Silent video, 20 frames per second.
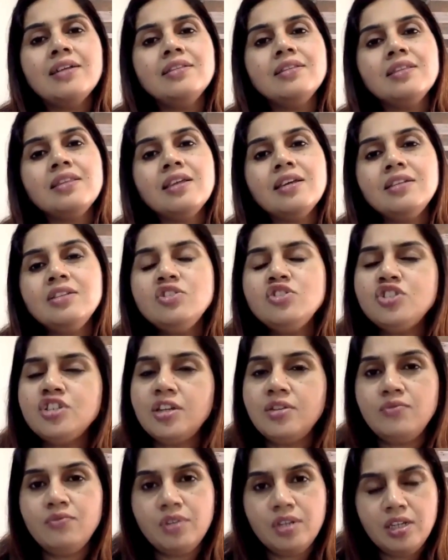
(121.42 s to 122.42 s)
and then
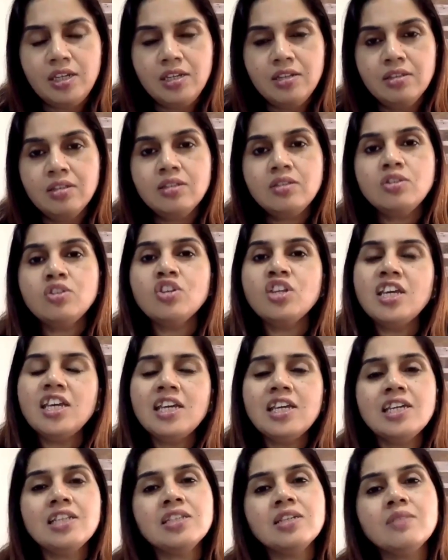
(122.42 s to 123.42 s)
January. The
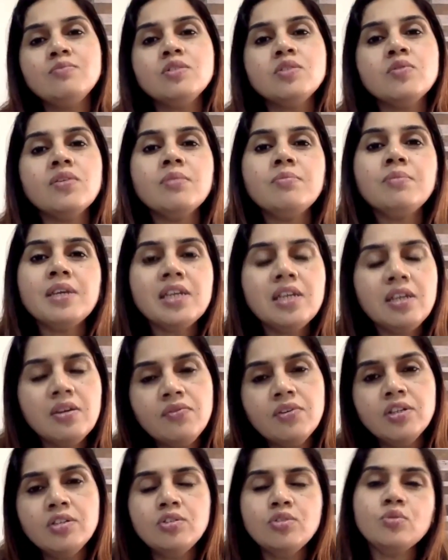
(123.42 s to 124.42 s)
3 attempts will be
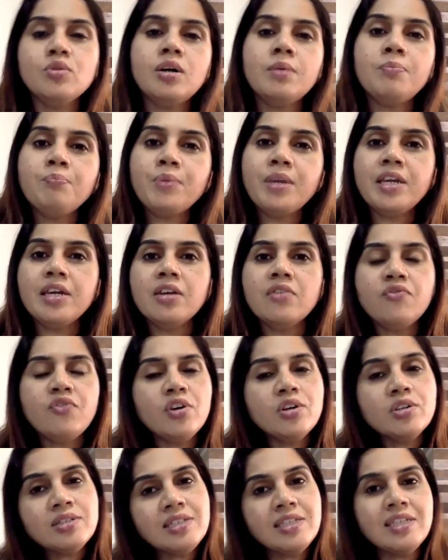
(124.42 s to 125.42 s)
given to appear
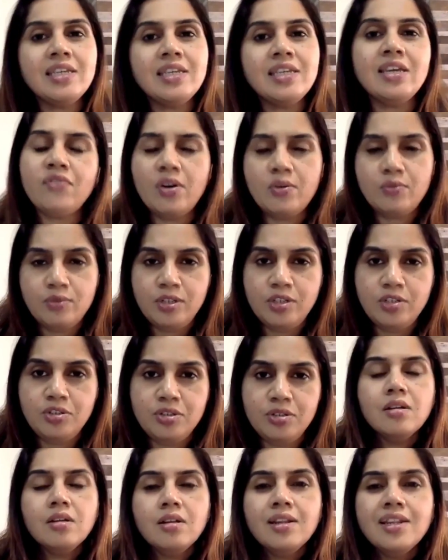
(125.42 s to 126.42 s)
for CA
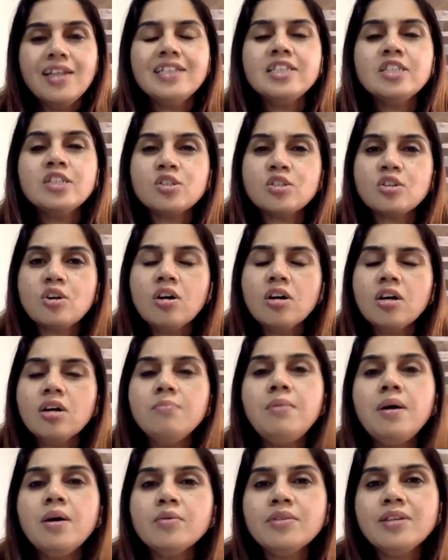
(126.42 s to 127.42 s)
Foundation. Let's talk
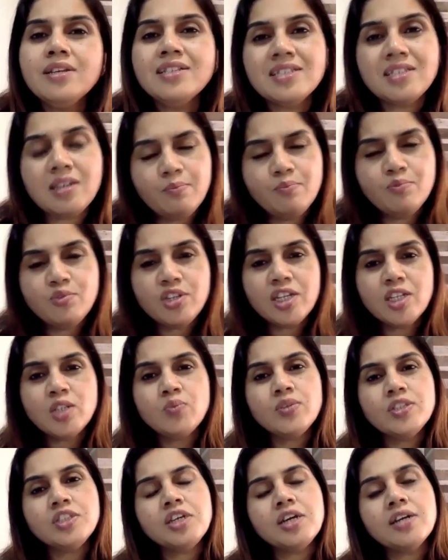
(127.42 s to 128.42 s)
about the
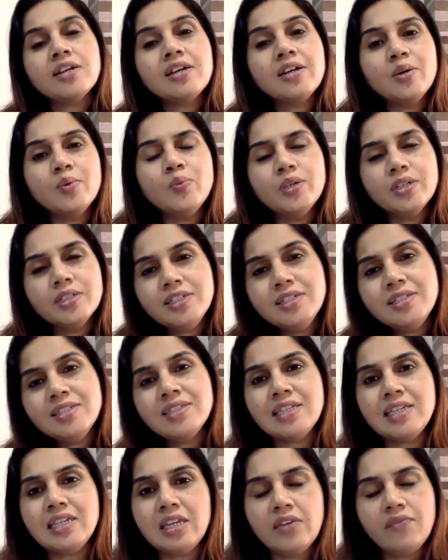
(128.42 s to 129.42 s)
subjects which are covered in
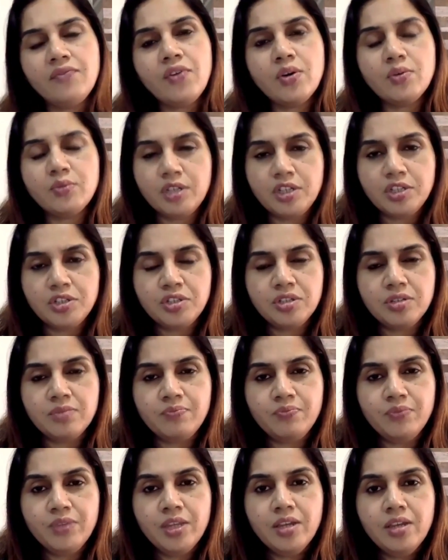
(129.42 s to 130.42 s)
CA
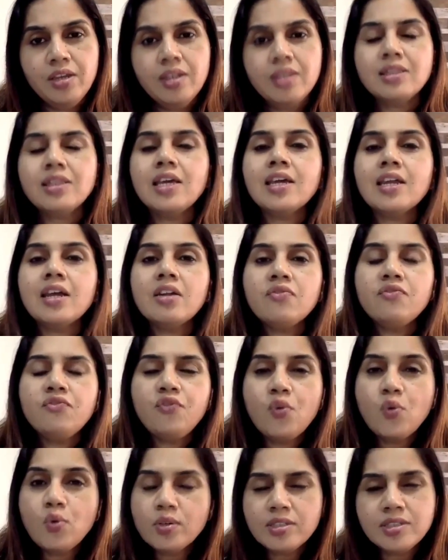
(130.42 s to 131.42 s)
Foundation. There are
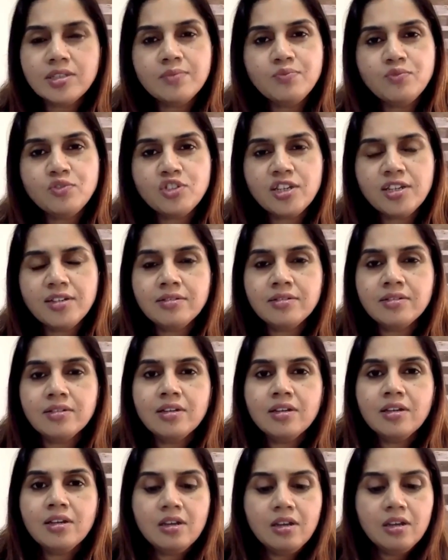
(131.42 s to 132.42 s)
4
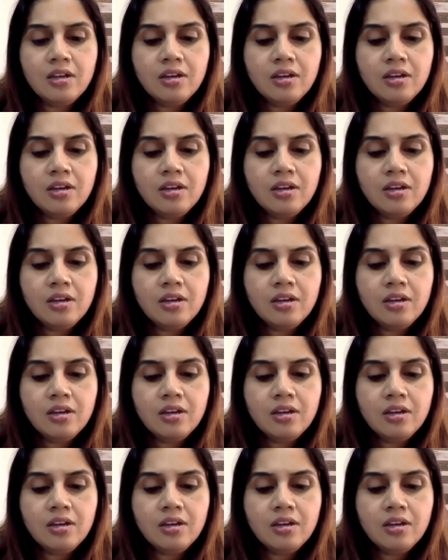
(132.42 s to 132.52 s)
subjects.